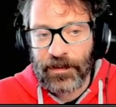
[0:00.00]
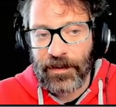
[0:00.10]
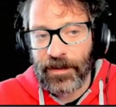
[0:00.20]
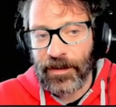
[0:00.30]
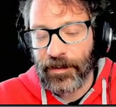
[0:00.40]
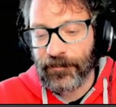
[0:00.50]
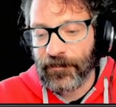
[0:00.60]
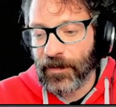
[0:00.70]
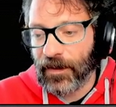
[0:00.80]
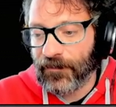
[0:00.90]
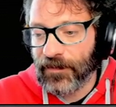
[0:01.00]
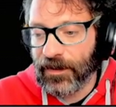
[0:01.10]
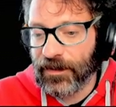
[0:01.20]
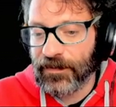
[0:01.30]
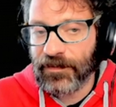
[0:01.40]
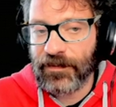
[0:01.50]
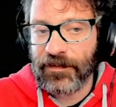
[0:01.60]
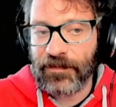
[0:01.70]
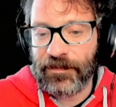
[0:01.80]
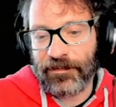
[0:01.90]
And then
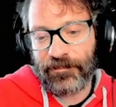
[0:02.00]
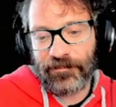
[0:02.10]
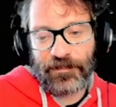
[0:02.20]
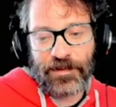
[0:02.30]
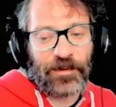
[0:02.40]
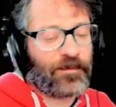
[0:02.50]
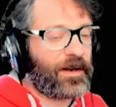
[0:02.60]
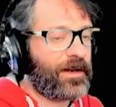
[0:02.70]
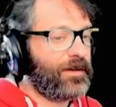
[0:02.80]
So great,